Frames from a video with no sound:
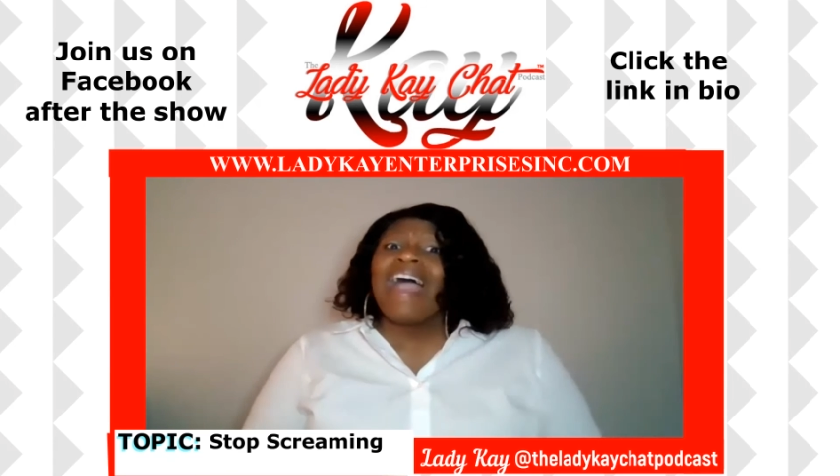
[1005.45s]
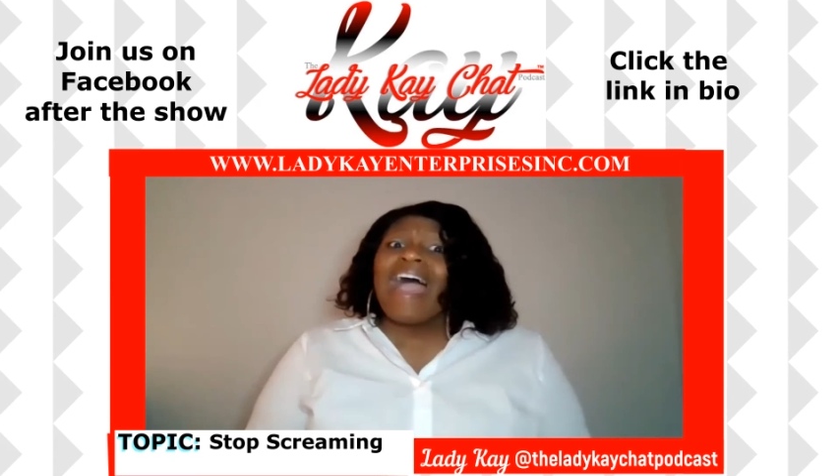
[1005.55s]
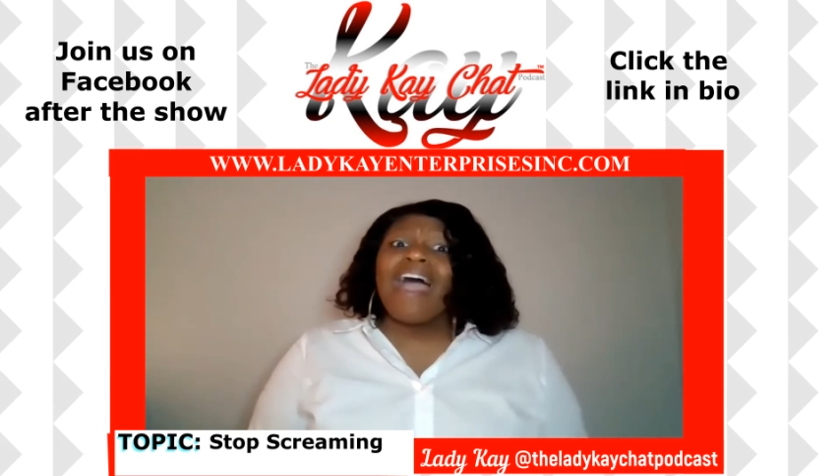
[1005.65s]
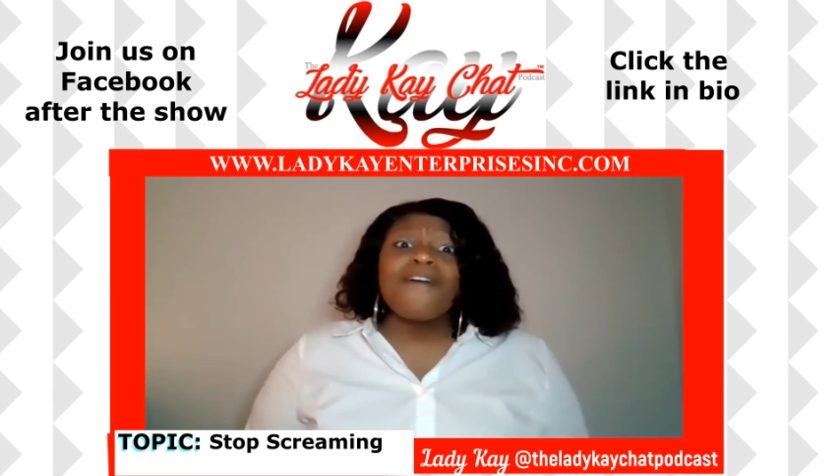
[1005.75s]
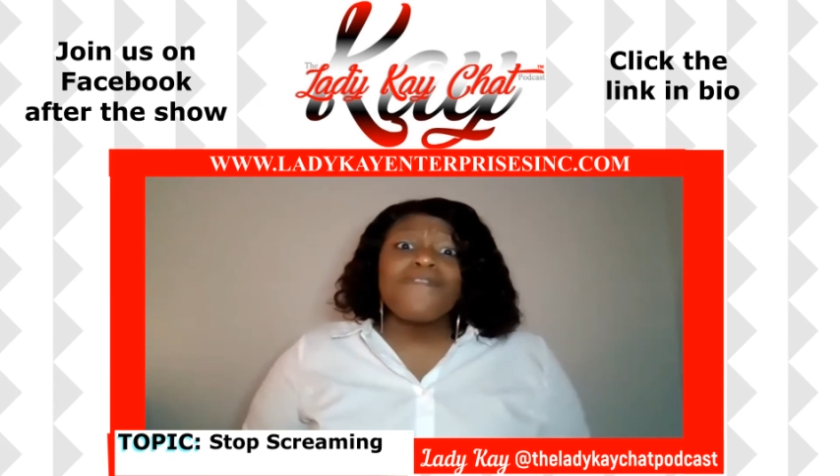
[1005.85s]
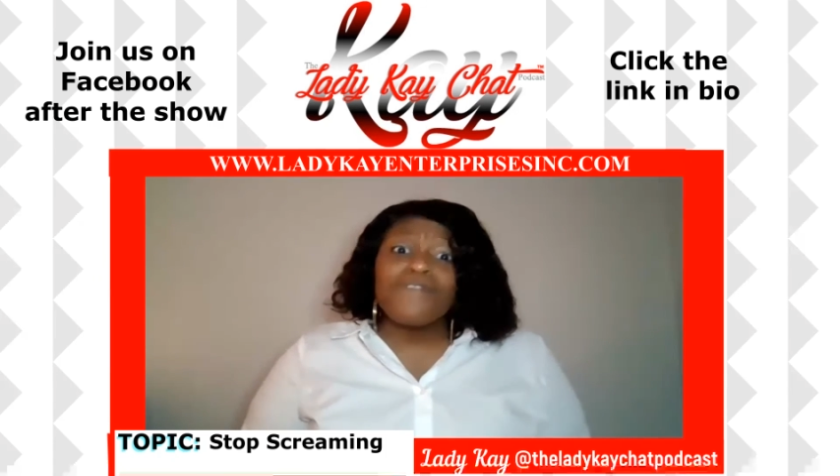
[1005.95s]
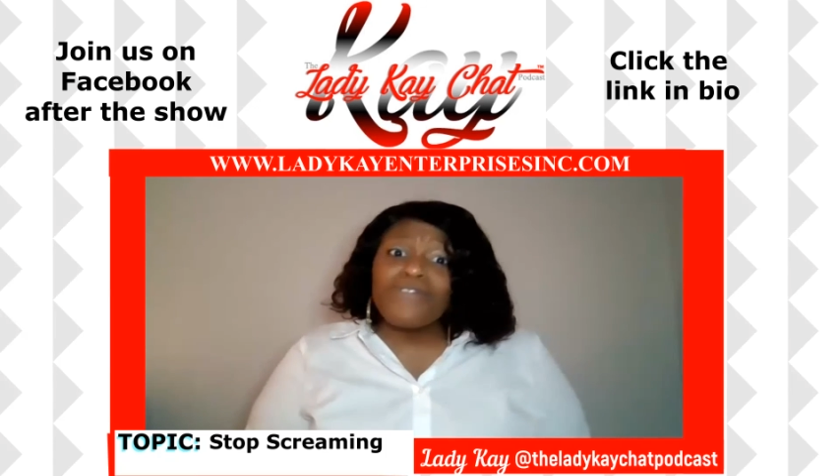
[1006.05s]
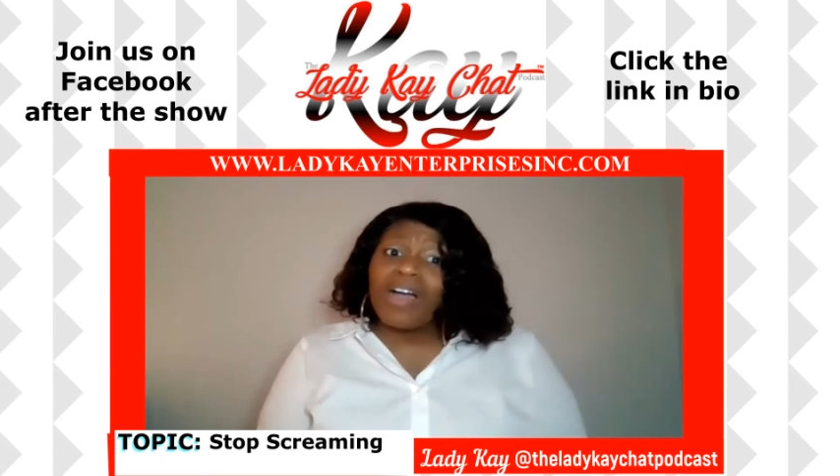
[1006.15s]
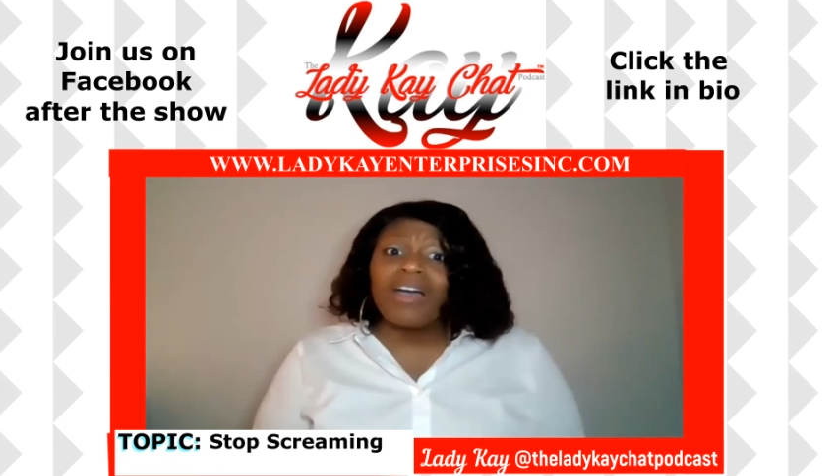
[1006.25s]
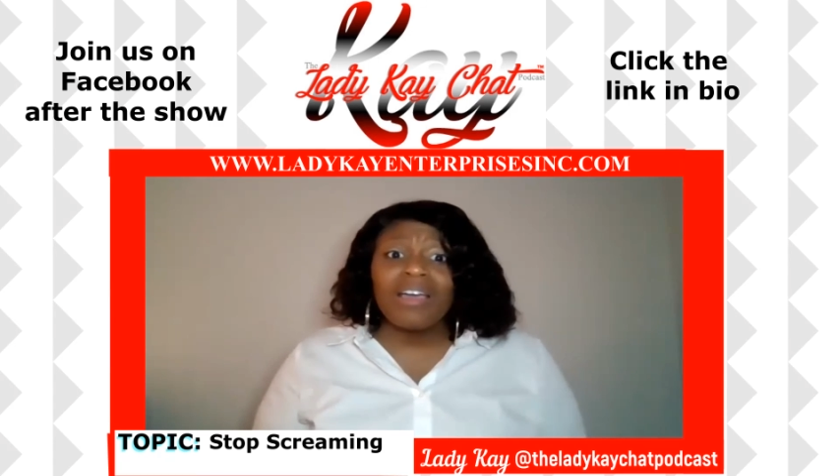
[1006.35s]
have
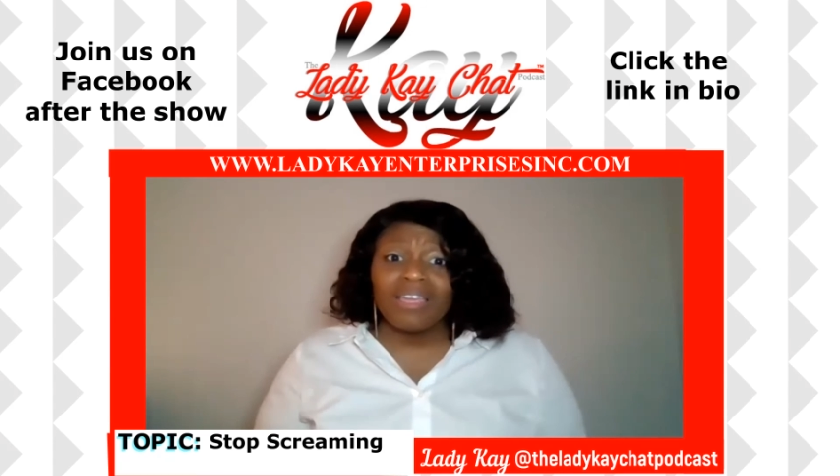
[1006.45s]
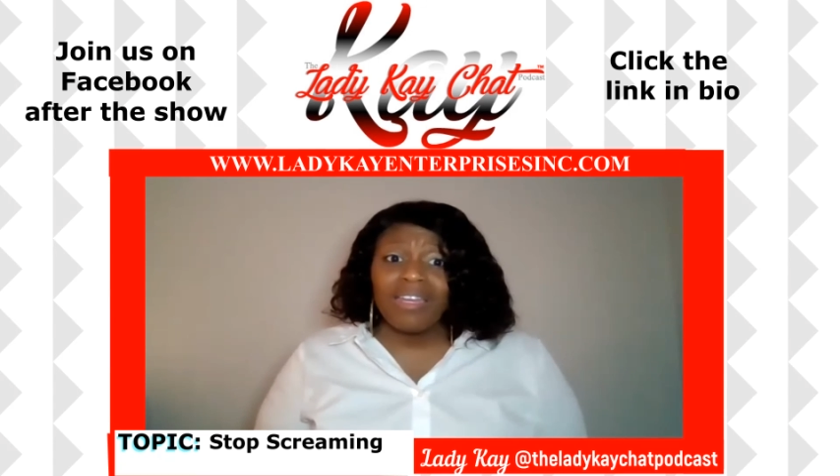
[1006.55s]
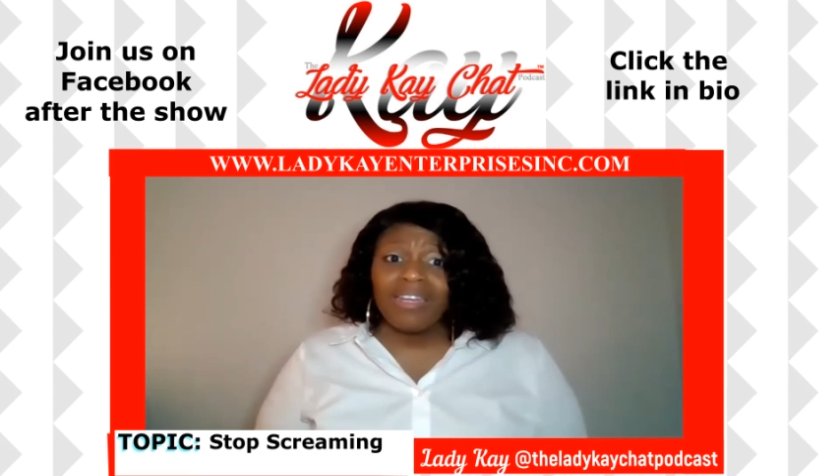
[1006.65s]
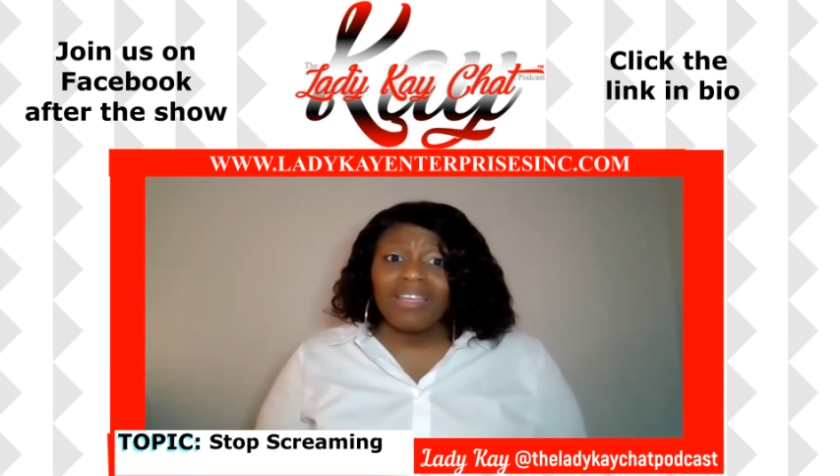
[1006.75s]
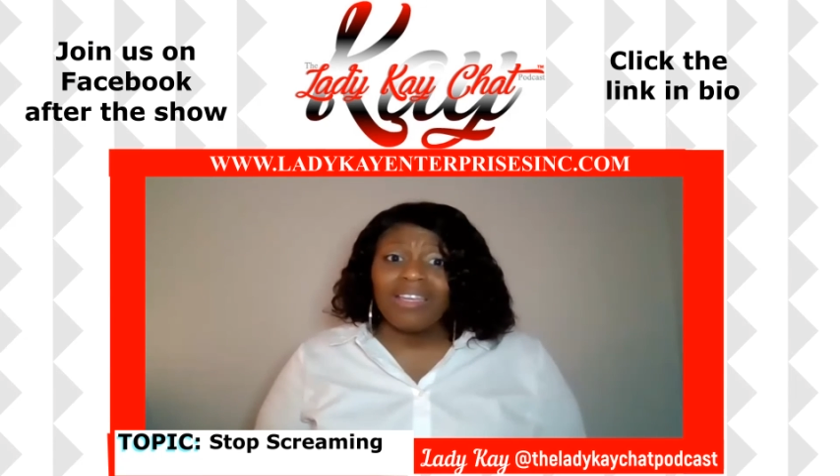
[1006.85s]
fun.